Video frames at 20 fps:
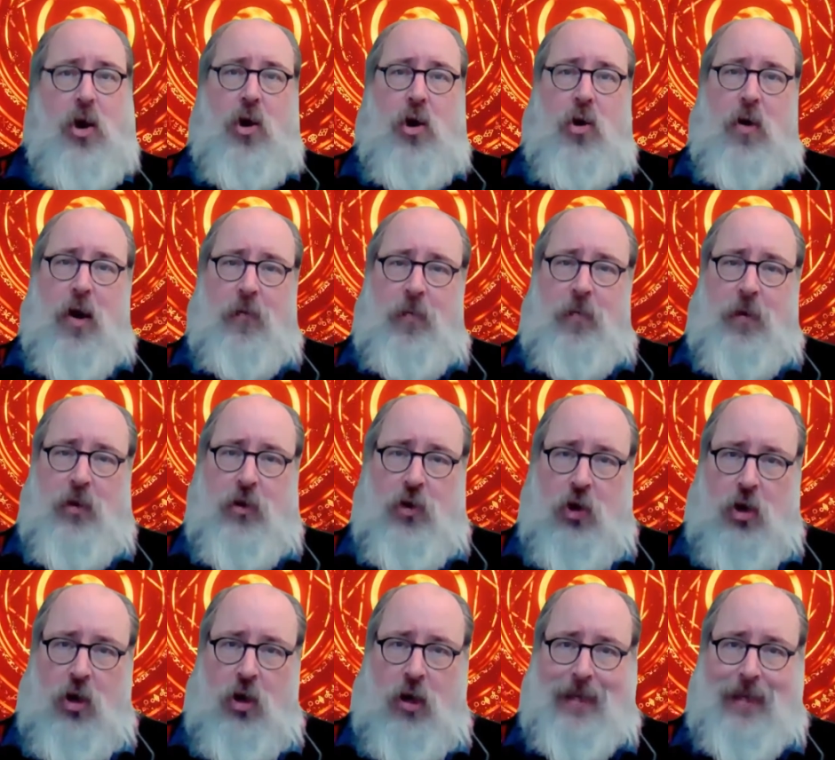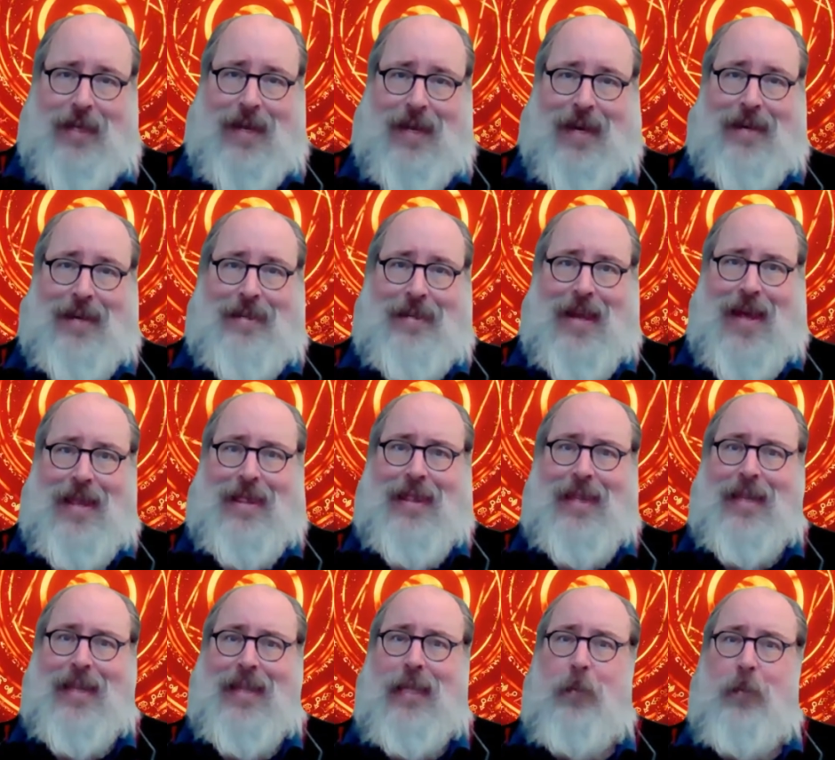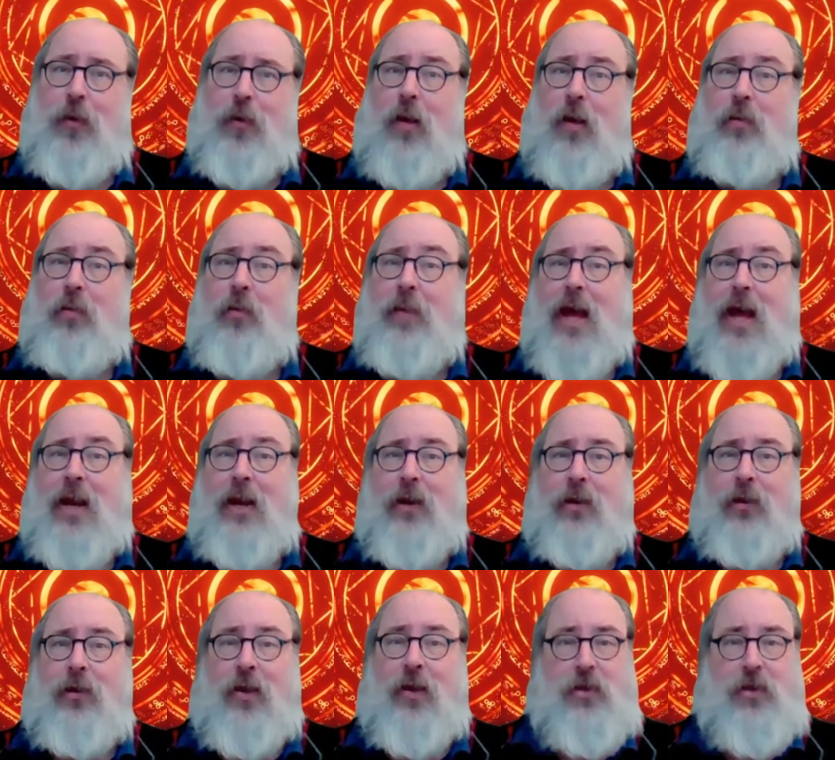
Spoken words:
who have been taught that it is ethically problematical